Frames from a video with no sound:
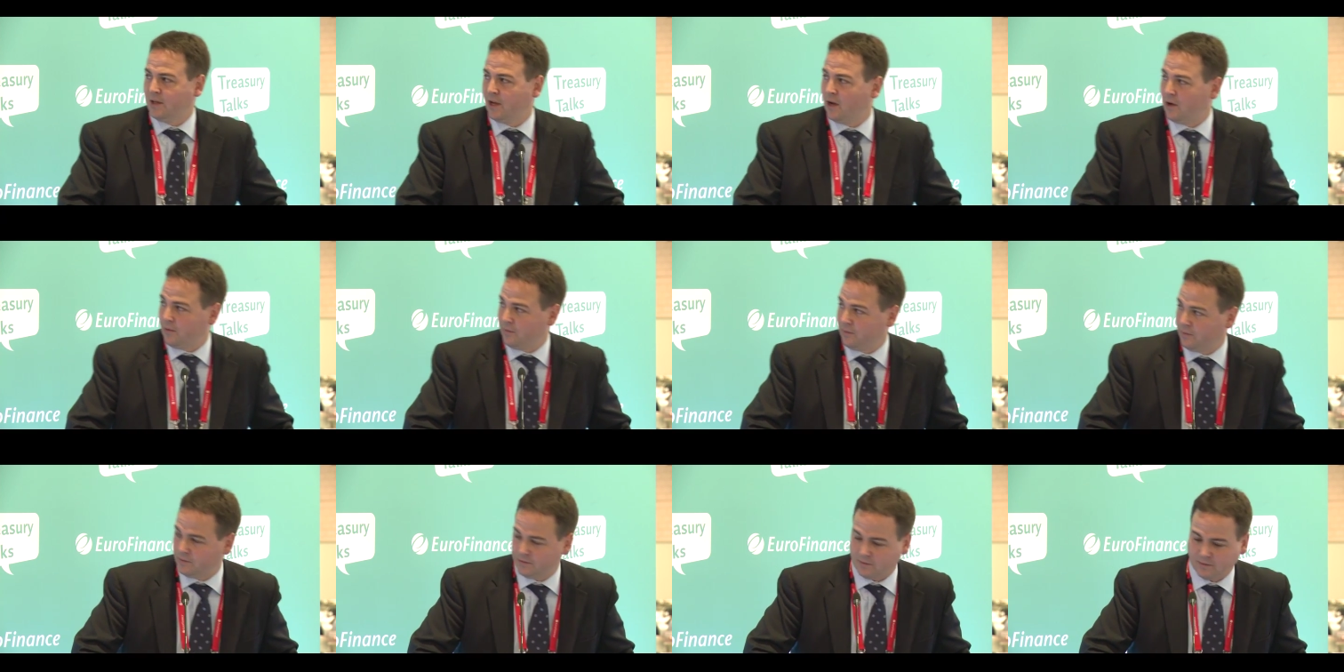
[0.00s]

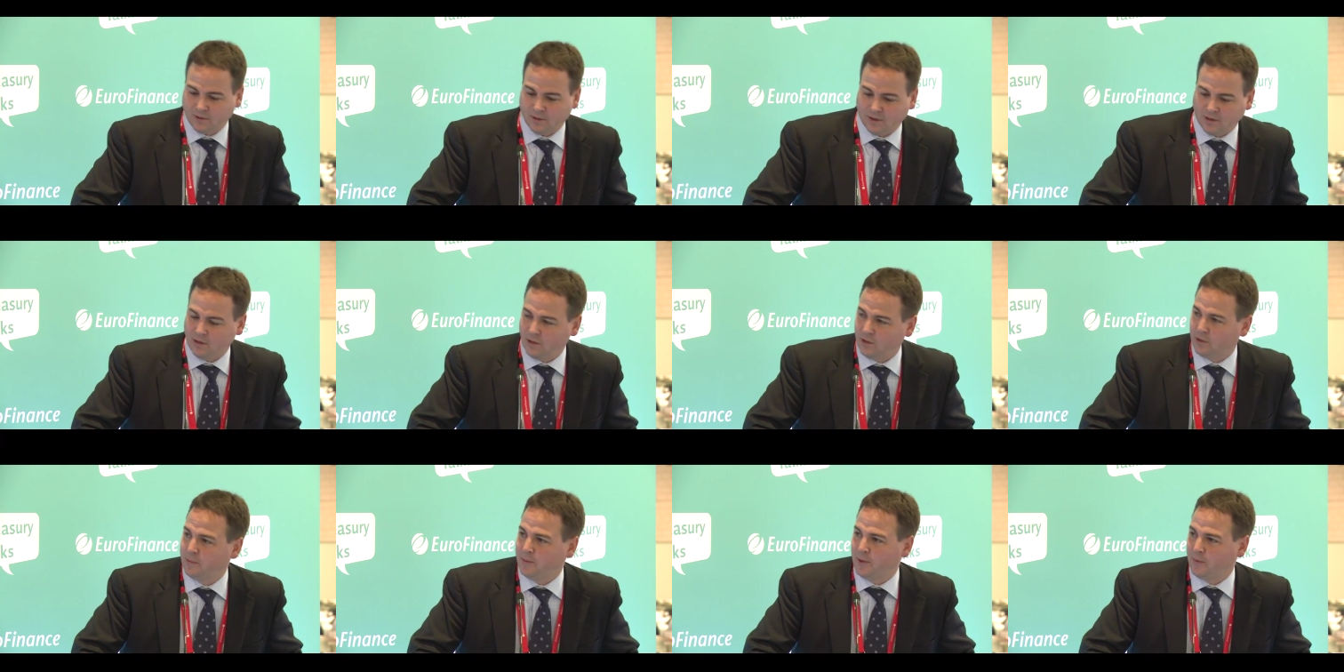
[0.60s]
Now, a
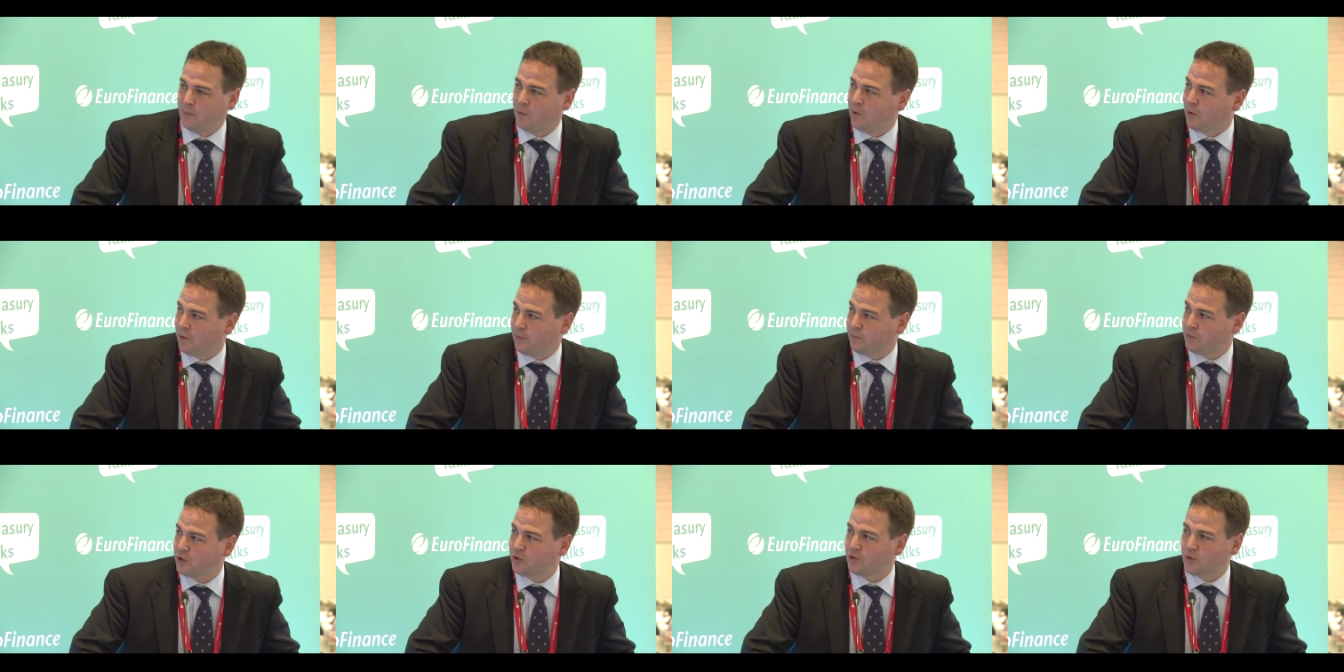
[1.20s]
little bit more
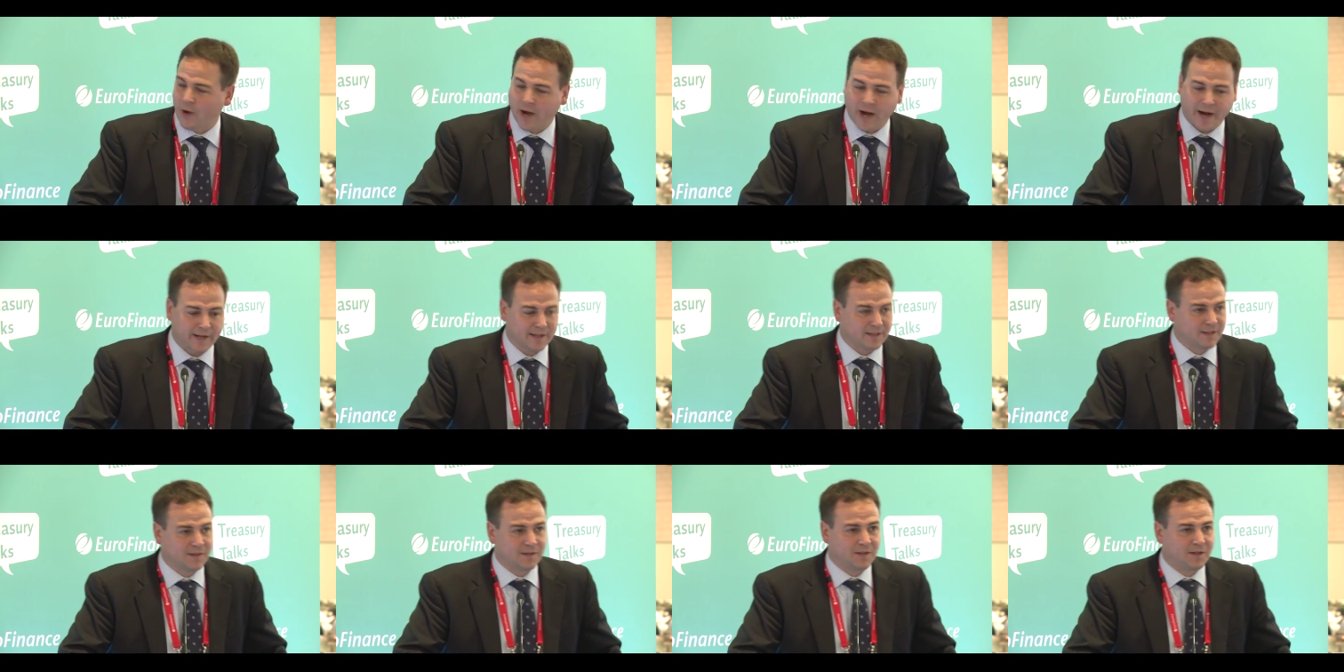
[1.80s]

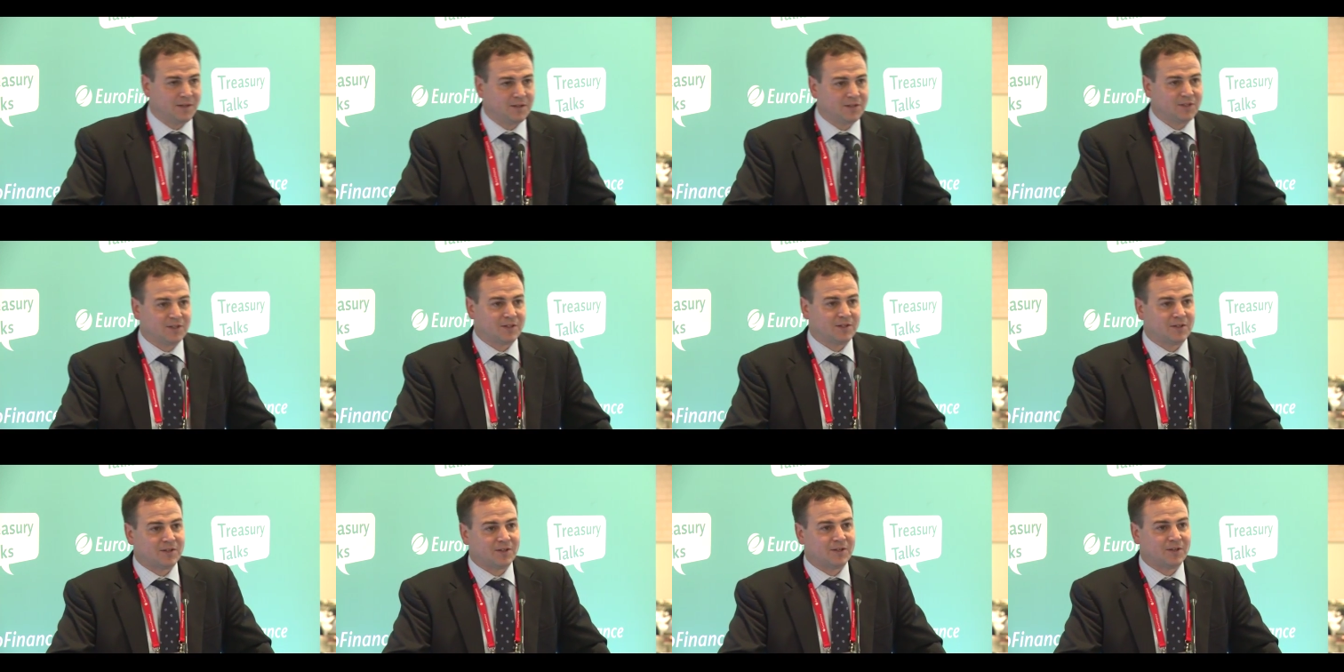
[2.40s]
abstract
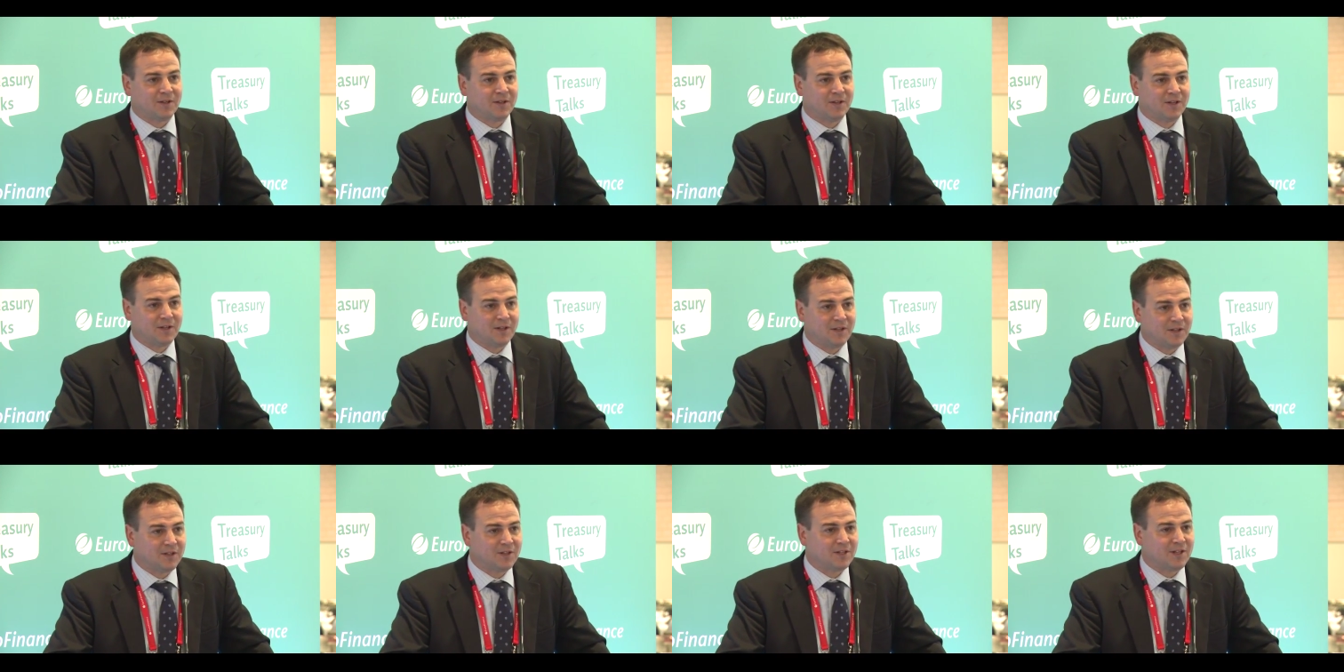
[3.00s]
is
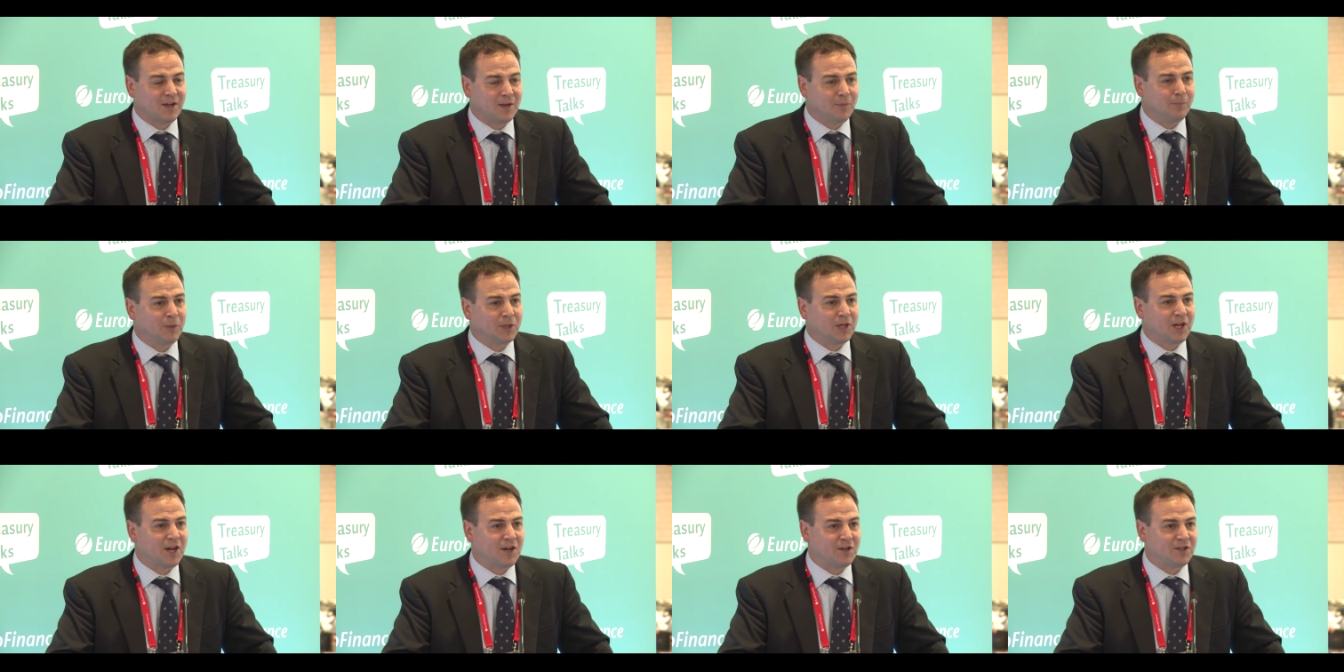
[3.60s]
the
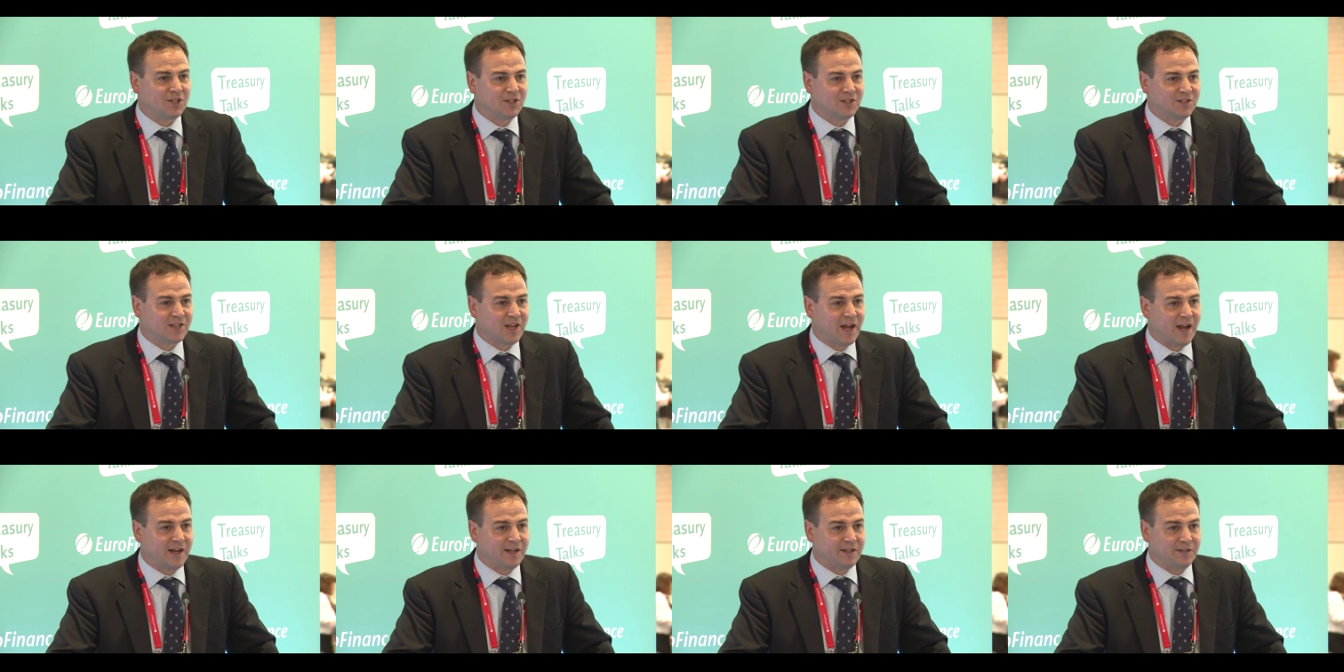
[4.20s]
implications
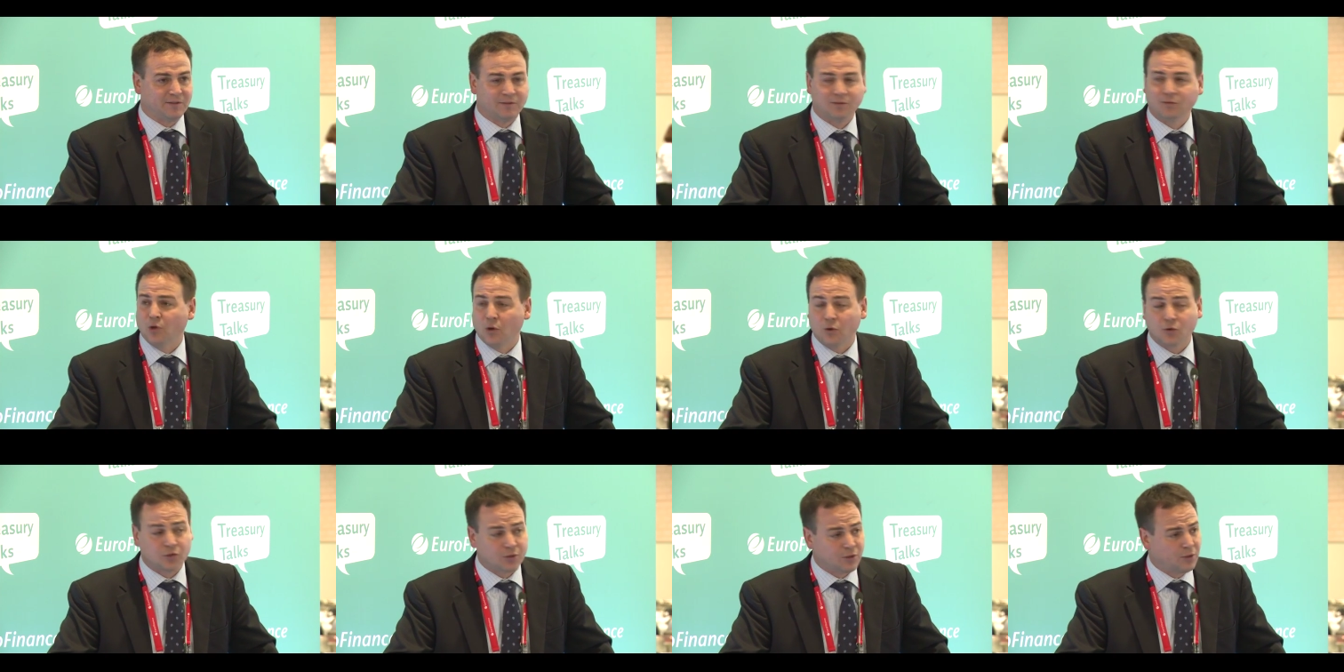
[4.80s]
on
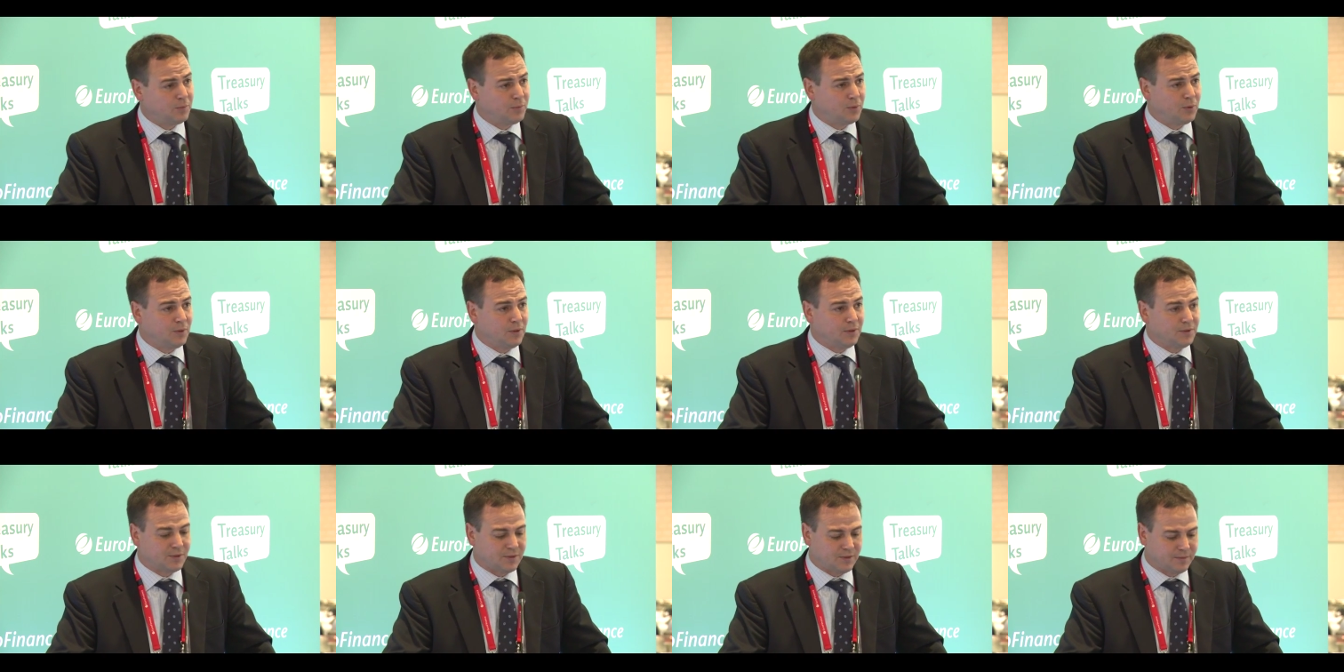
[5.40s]
notional
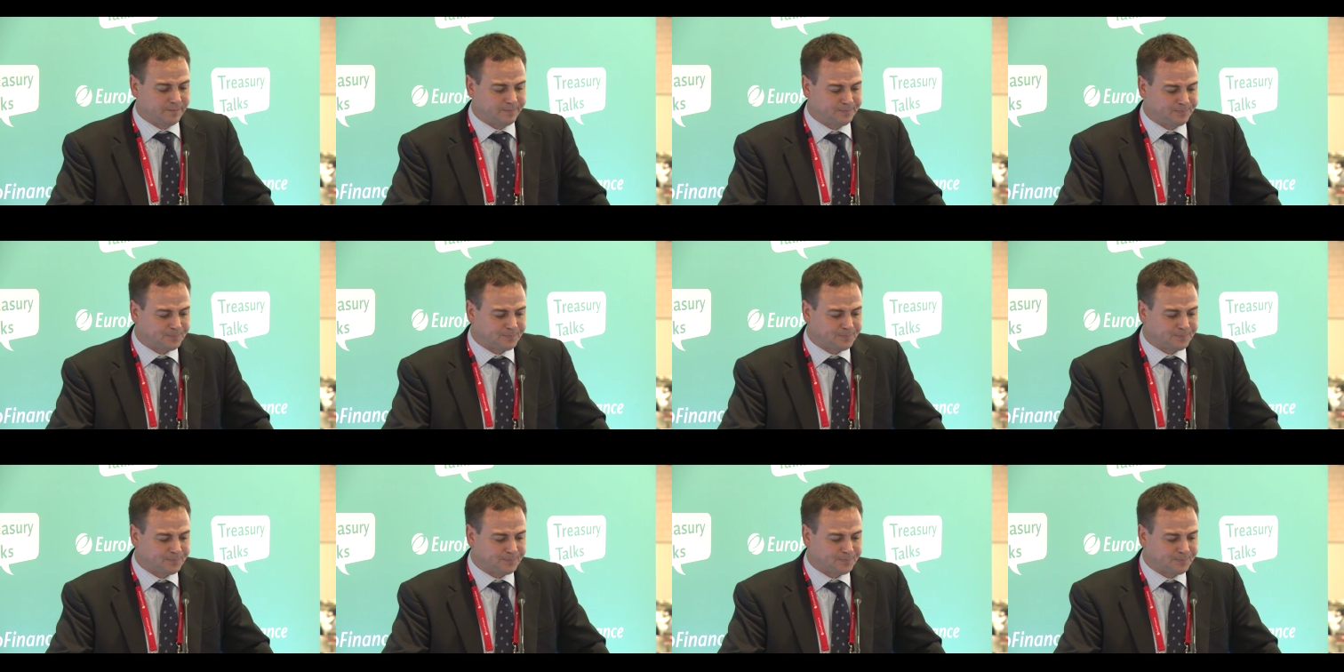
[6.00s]
pools.